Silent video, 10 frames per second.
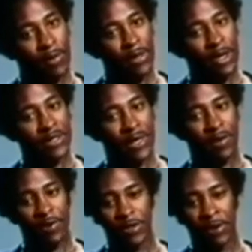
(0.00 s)
Because I
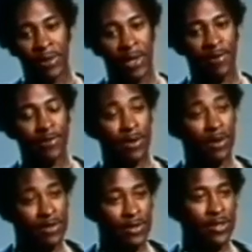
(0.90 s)
know there's sometimes when
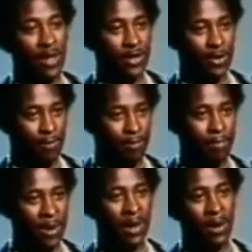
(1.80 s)
there's just such a
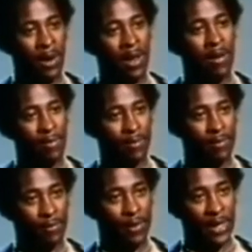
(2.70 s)
big lump
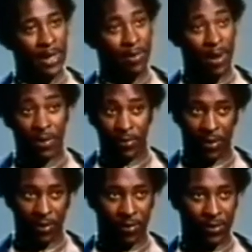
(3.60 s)
in my
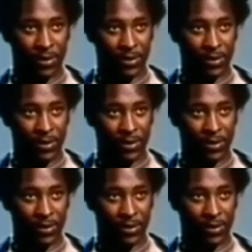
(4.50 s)
throat,